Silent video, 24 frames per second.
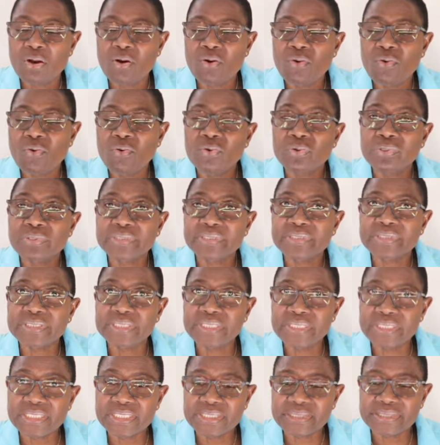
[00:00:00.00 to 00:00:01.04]
all
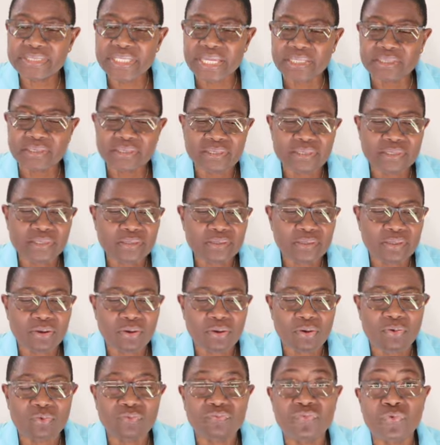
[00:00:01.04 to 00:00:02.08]
citizens
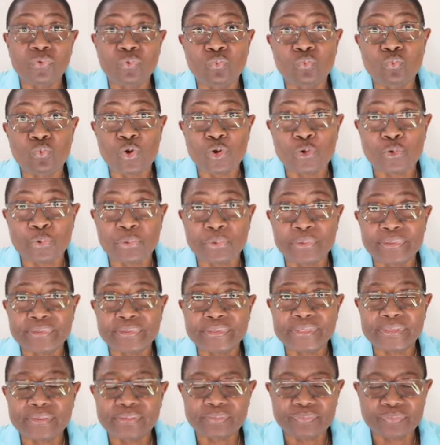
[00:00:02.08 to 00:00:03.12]
of the
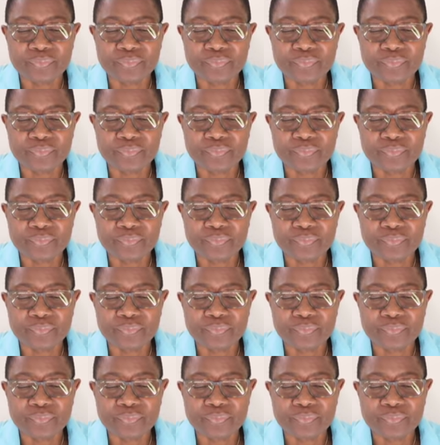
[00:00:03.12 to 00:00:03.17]
world